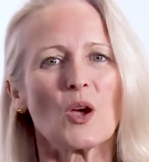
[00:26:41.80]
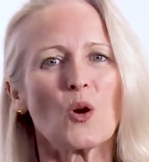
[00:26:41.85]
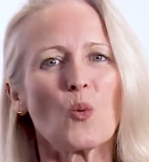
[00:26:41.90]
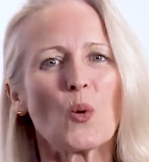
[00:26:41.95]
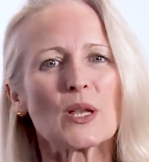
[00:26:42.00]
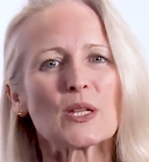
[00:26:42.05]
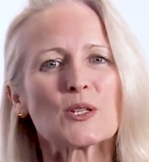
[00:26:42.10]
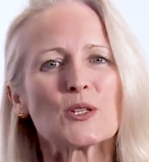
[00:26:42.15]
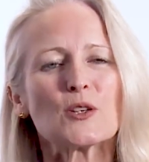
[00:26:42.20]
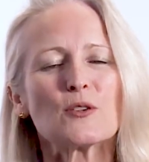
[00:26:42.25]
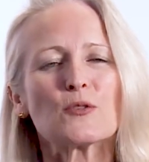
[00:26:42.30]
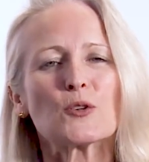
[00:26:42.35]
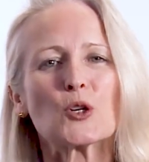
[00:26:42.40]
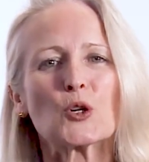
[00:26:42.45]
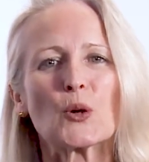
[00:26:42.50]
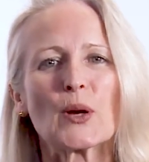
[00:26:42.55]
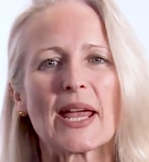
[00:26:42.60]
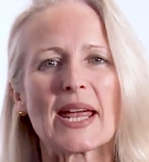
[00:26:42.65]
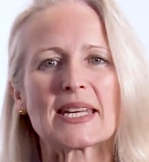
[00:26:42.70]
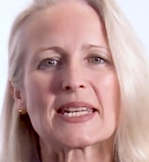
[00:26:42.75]
Once you've
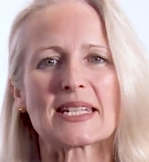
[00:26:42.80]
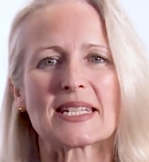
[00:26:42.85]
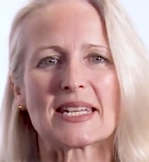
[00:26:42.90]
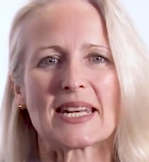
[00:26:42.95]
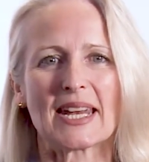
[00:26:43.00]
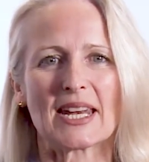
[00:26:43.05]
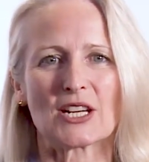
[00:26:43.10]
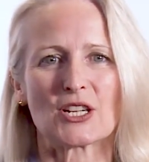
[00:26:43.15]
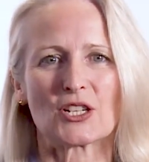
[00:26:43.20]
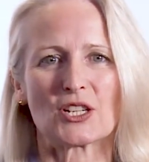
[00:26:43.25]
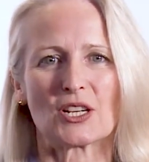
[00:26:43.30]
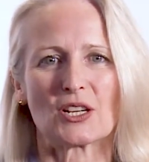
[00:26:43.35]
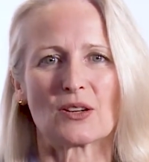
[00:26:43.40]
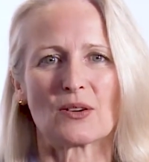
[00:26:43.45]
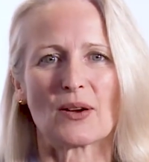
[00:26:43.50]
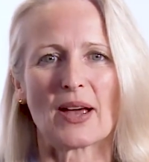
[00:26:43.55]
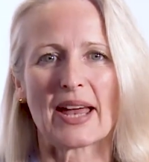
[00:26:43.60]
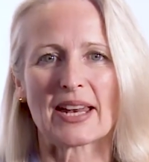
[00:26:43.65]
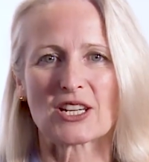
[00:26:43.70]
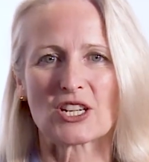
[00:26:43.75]
created an
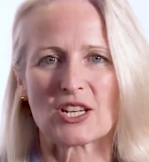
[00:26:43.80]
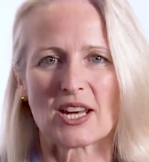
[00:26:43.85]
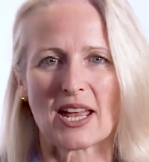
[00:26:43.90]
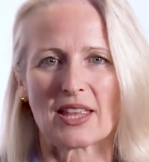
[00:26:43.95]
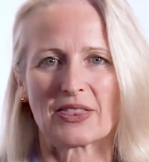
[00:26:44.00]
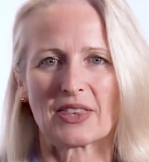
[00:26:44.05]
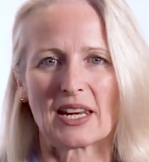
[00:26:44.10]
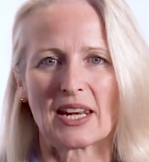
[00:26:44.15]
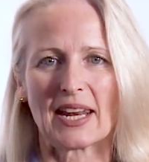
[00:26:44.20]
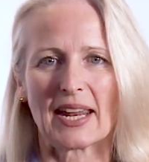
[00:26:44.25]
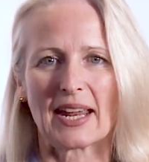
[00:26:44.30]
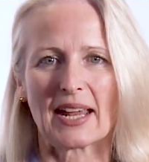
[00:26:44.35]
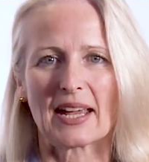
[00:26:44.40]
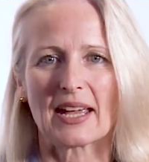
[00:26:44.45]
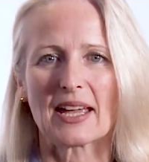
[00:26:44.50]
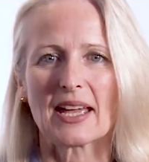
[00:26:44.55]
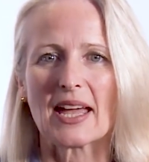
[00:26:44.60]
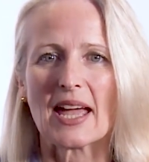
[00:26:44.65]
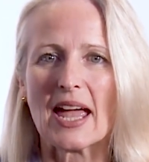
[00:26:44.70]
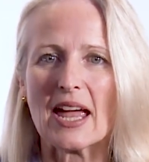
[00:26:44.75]
issue and shared the link,